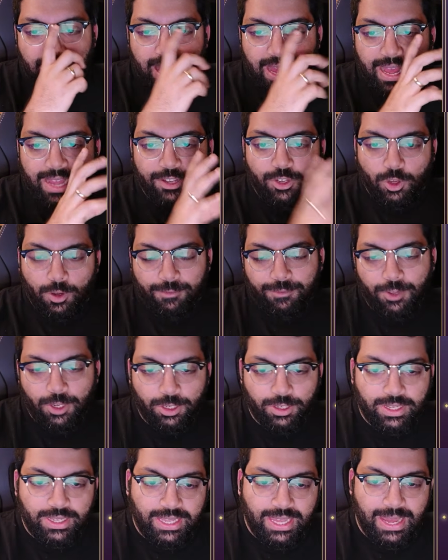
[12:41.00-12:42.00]

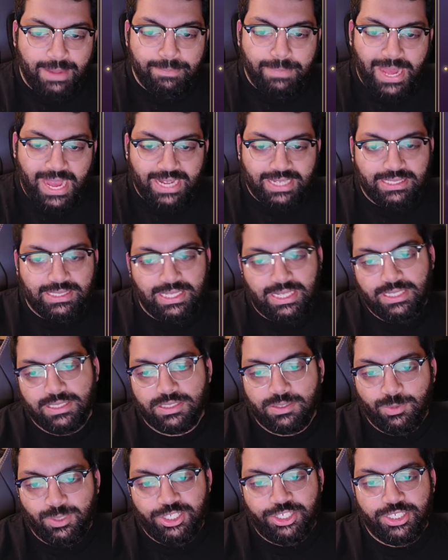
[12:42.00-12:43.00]
Dogfolk get pack
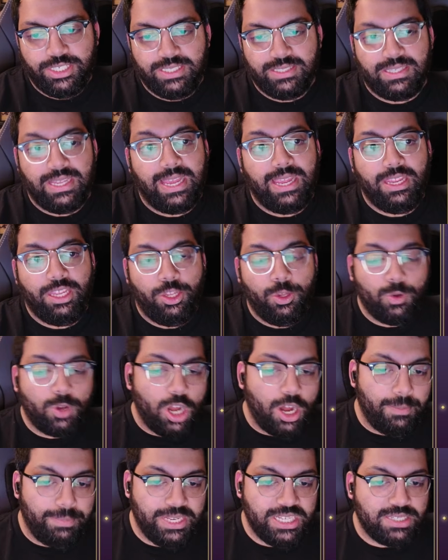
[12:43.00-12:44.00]
sense, which is that you
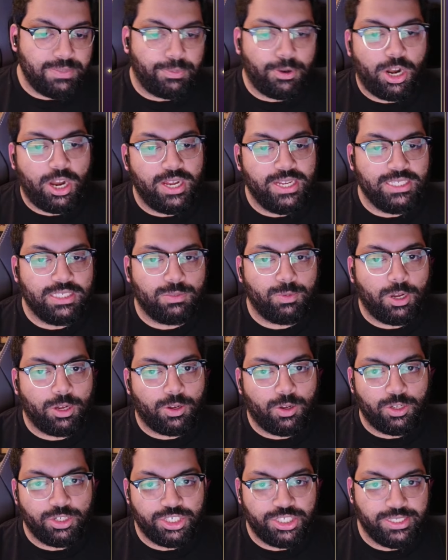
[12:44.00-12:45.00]
can't be surprised while
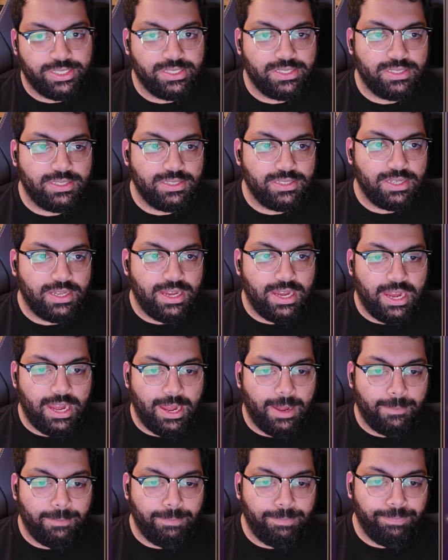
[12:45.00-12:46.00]
conscious.
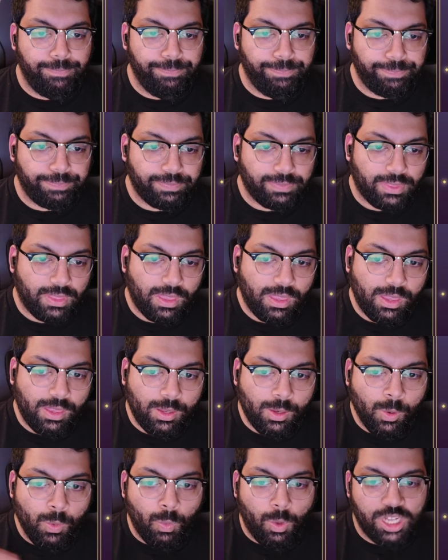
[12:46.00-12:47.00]

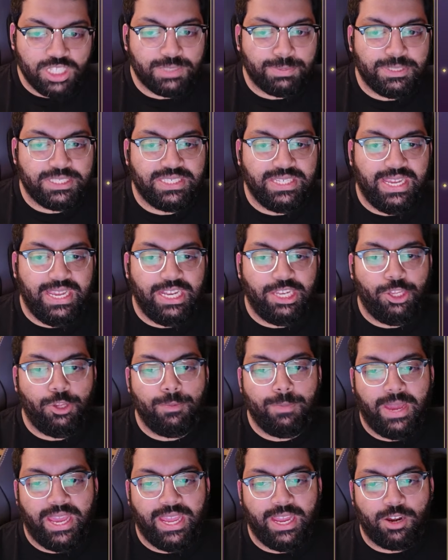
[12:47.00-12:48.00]
Once per seed, you
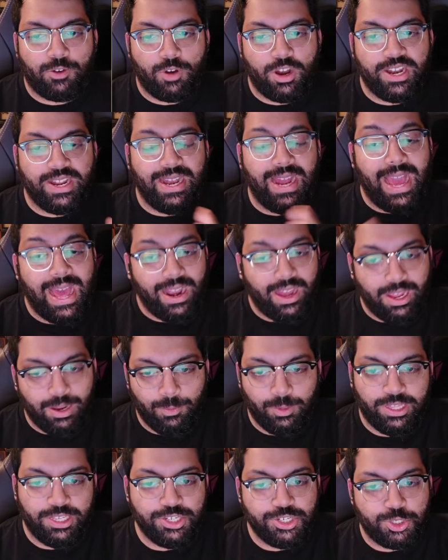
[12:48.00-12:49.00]
may grant an ally
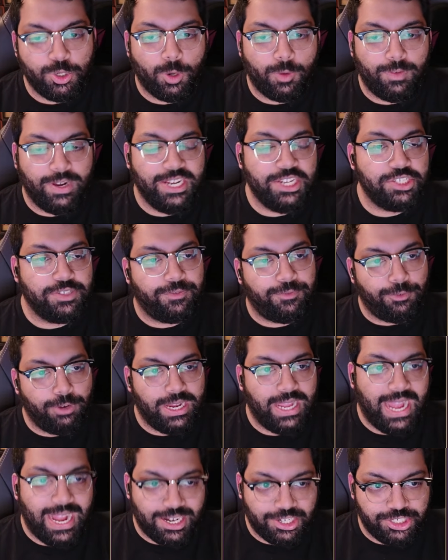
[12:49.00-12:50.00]
within short range a
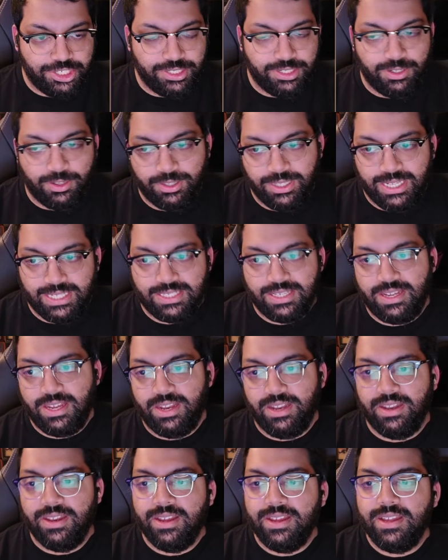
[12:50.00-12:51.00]
free action on their
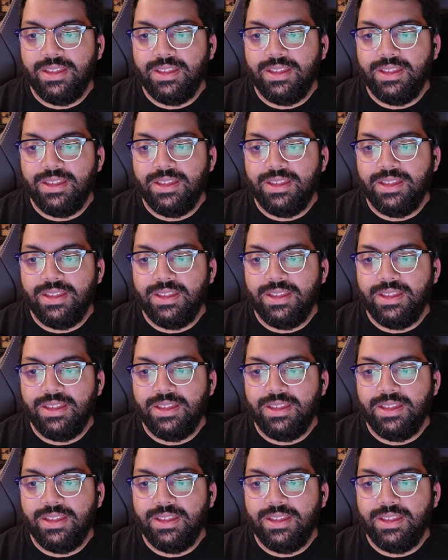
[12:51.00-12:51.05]
turn.